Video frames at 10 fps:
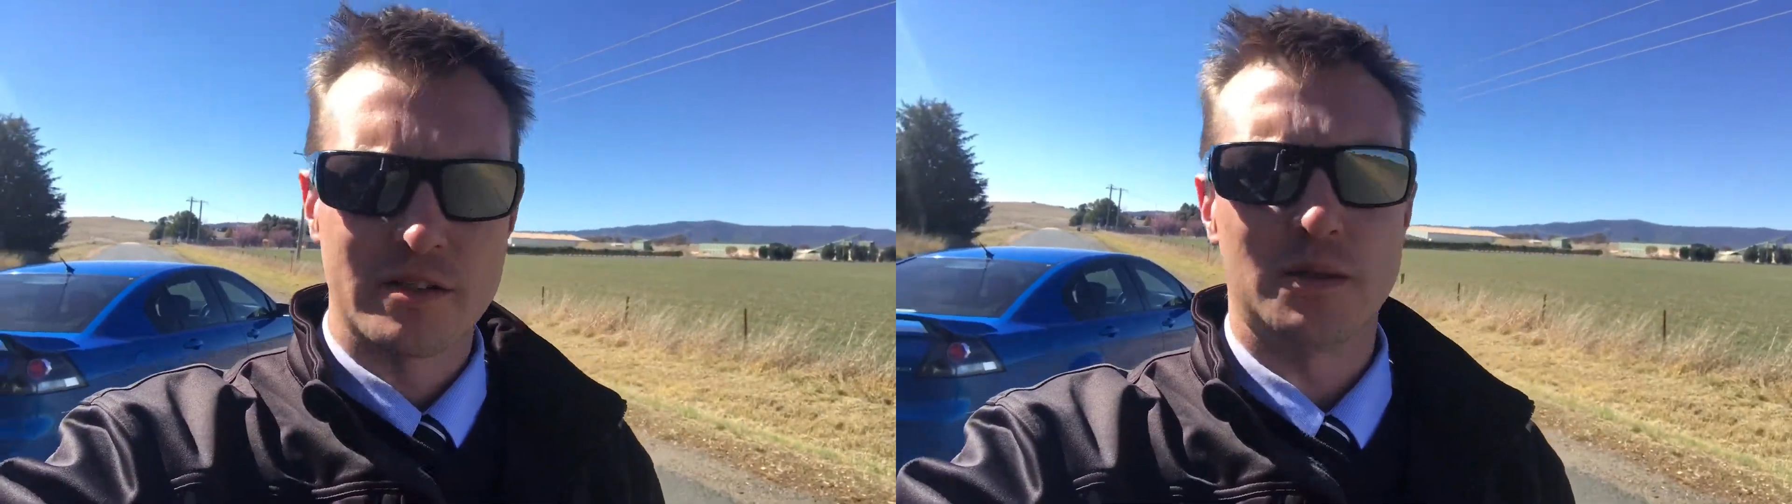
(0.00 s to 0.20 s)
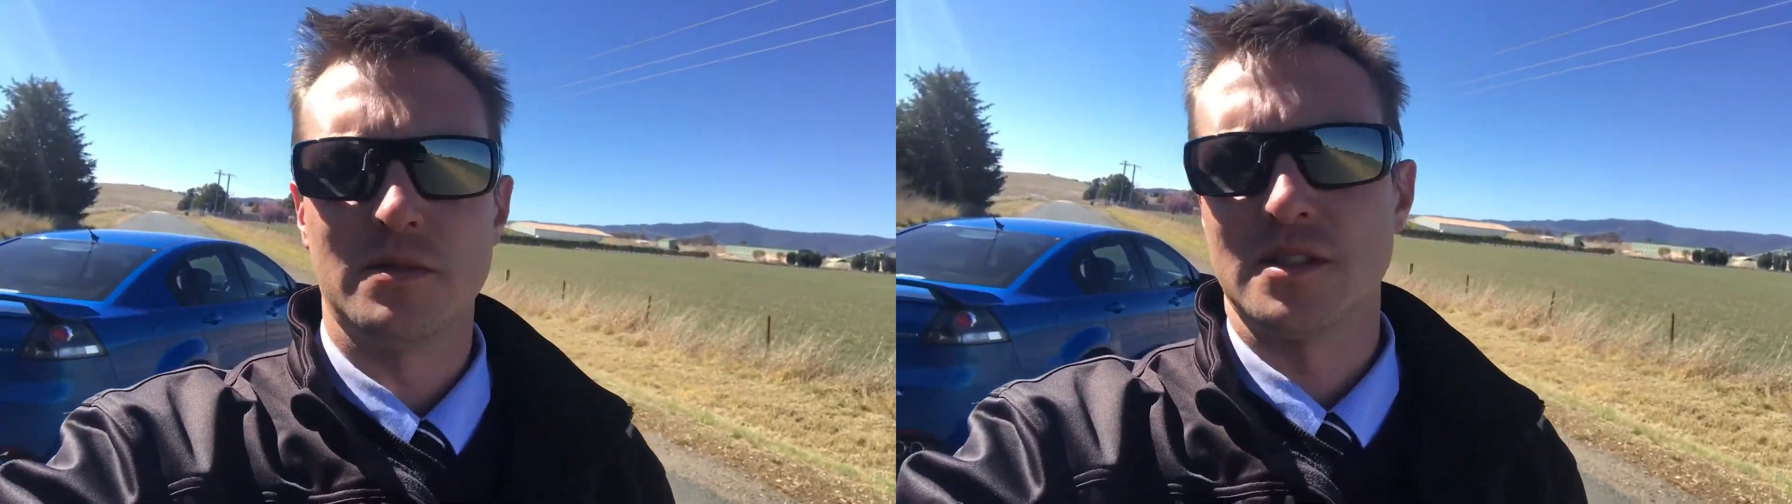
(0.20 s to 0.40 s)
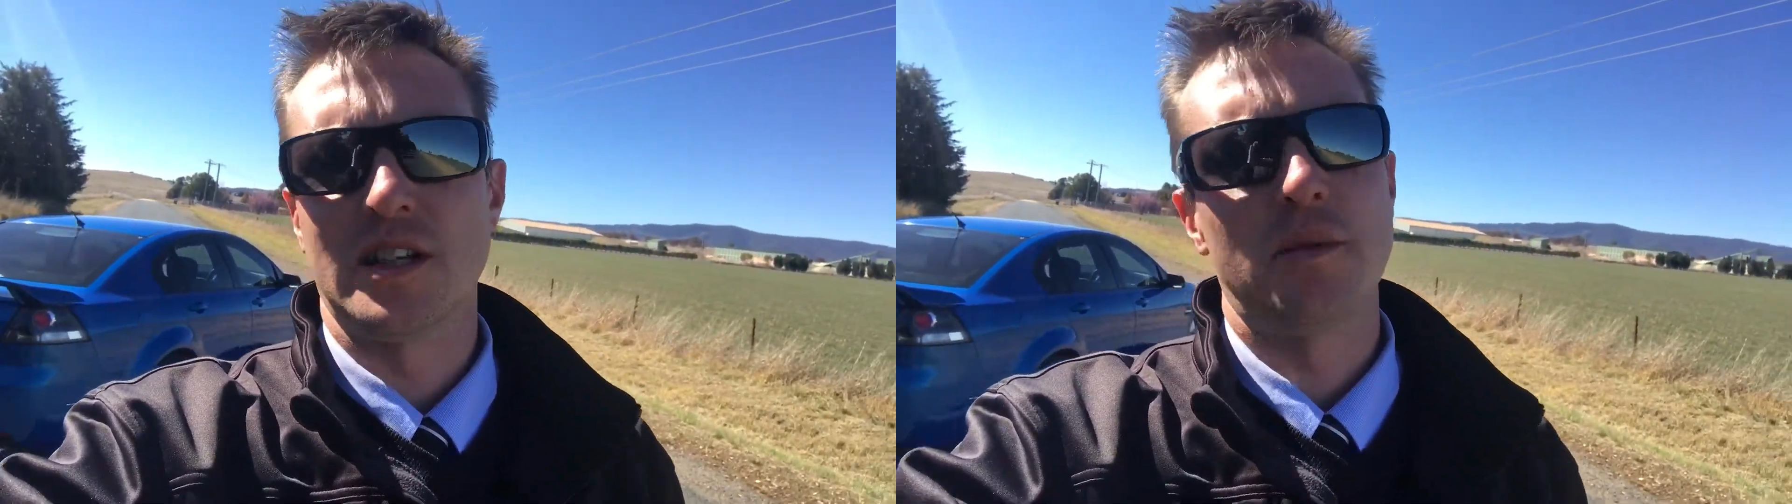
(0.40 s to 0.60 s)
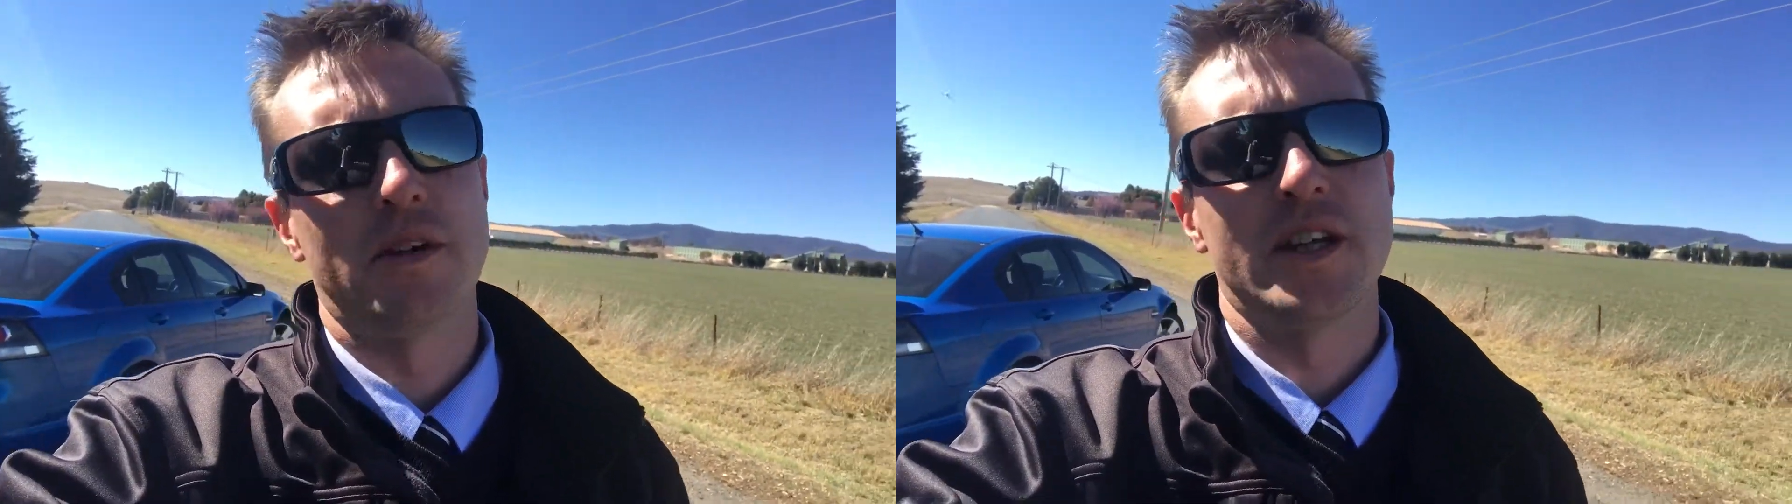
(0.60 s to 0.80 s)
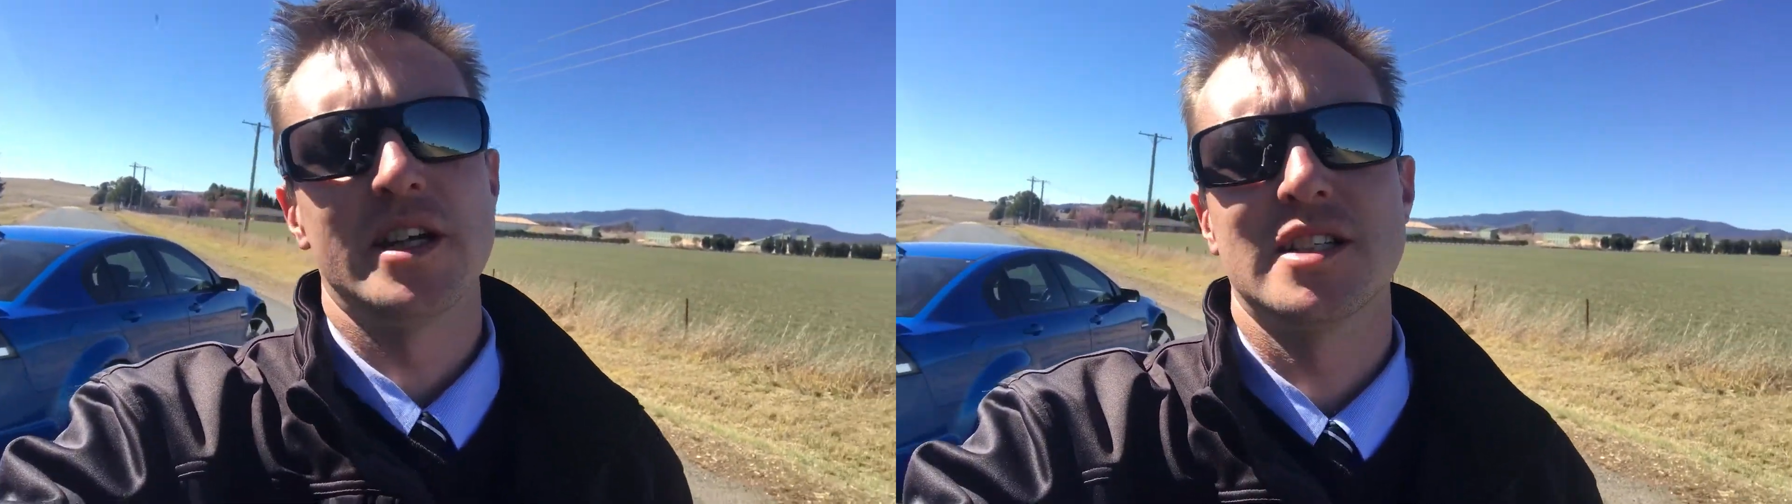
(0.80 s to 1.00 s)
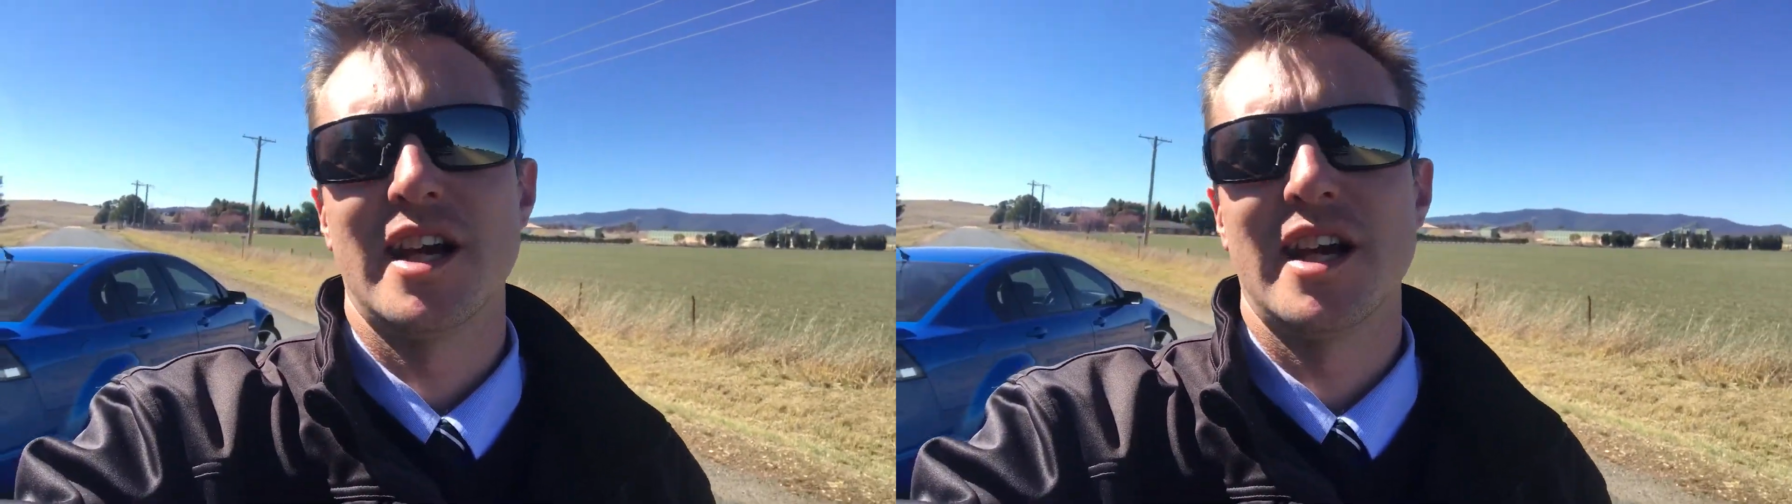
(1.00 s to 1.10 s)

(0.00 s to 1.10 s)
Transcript: if someone wants to get one of these